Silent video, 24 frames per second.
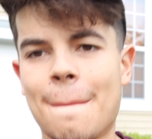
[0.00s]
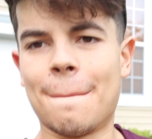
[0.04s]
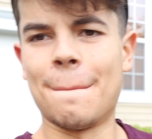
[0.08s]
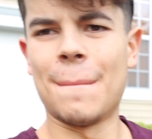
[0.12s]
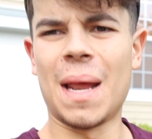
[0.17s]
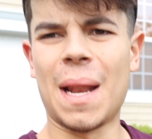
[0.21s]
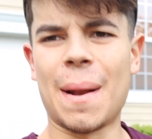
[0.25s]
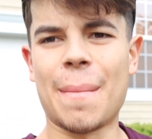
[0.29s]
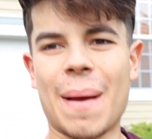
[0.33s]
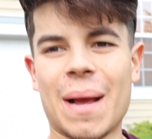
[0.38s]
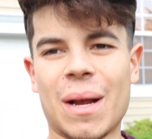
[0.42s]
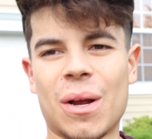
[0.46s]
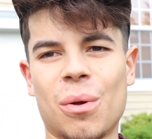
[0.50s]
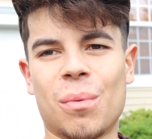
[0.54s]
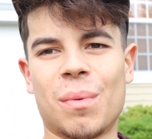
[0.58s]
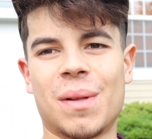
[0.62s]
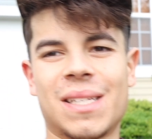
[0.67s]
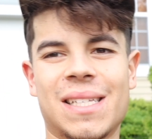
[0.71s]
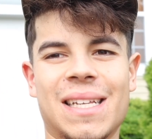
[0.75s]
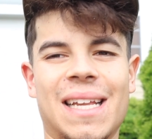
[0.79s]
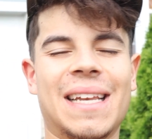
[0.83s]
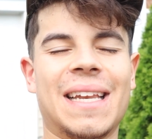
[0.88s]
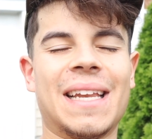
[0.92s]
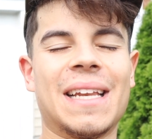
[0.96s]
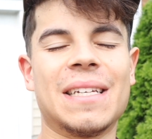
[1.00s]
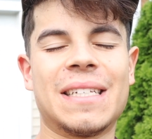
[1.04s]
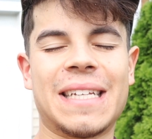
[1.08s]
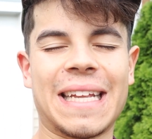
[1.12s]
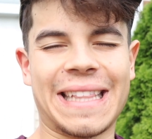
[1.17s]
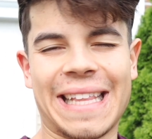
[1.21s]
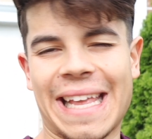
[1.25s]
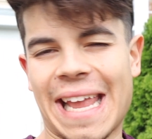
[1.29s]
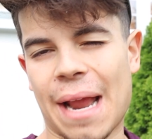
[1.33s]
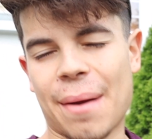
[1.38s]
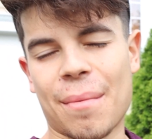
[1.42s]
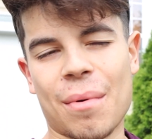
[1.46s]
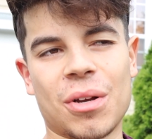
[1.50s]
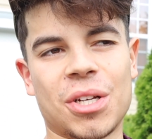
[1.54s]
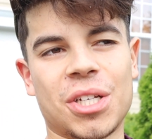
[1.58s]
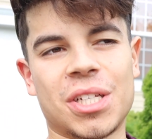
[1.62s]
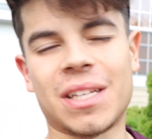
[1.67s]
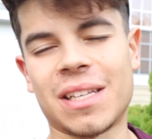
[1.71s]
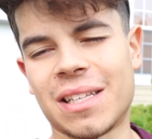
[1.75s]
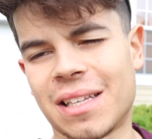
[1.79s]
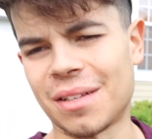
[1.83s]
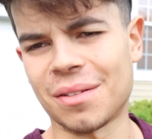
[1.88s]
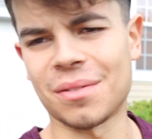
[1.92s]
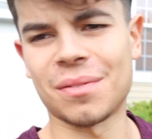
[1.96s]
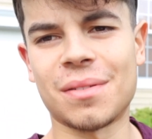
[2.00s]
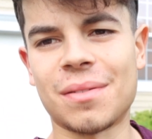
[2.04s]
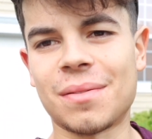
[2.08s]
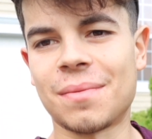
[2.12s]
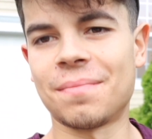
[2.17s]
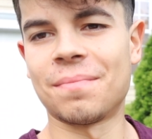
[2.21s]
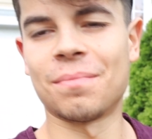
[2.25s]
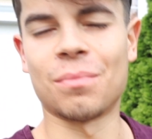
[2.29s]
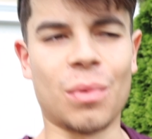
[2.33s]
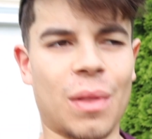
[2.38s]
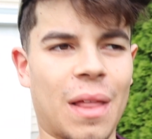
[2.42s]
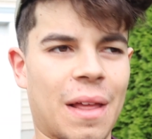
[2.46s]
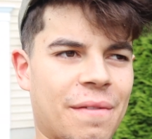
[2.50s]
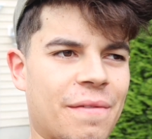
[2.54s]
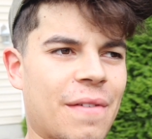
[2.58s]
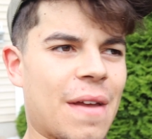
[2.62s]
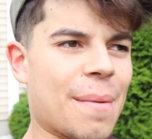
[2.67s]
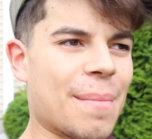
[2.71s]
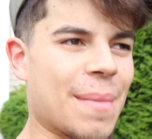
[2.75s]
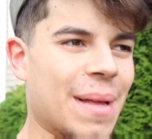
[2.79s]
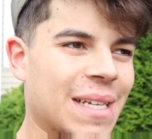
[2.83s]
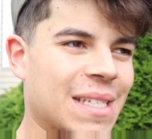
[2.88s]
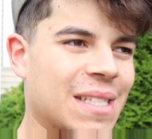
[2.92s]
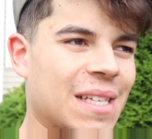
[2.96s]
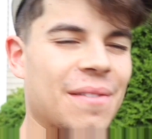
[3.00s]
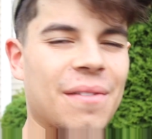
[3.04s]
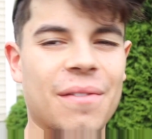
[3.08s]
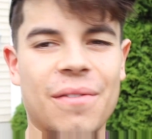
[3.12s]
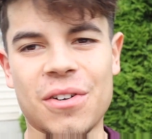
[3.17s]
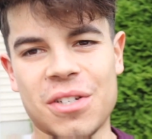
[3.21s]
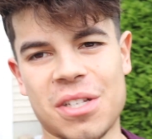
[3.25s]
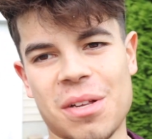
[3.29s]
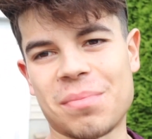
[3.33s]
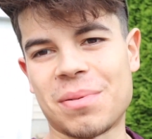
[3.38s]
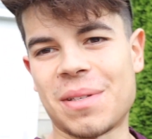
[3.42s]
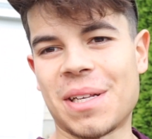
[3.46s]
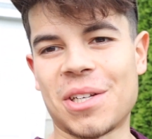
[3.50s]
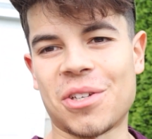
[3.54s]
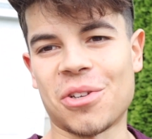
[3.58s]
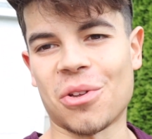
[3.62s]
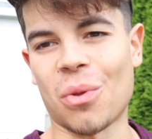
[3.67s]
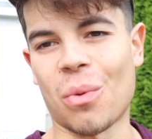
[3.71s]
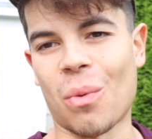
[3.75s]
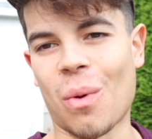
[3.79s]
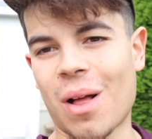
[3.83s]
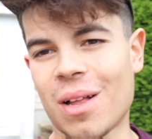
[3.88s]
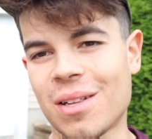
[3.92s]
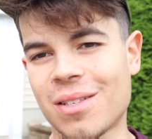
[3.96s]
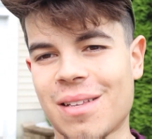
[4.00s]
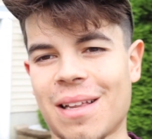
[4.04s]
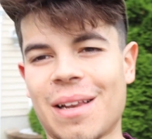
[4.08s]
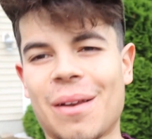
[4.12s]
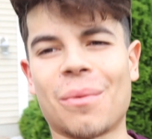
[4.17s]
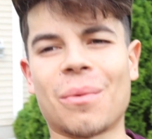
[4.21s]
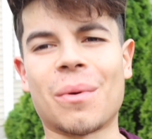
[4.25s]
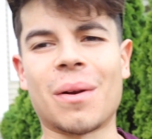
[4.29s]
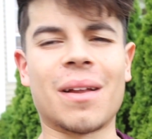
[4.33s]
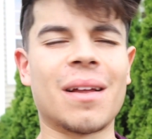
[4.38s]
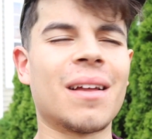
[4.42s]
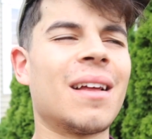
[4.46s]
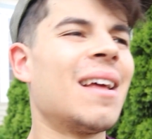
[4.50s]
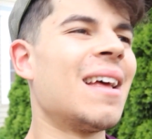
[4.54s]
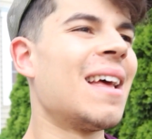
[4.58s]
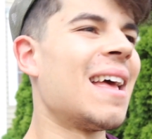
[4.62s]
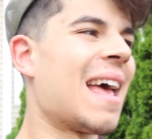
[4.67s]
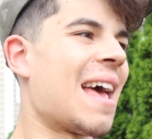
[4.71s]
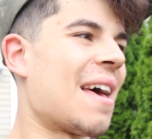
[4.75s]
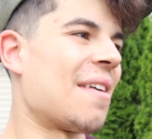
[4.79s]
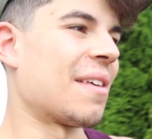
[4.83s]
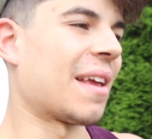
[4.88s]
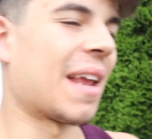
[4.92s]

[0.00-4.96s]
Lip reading: Made it back home last night. Didn't take the camera just because I was with like family and stuff. First time seeing each other in a while, so I didn't want to have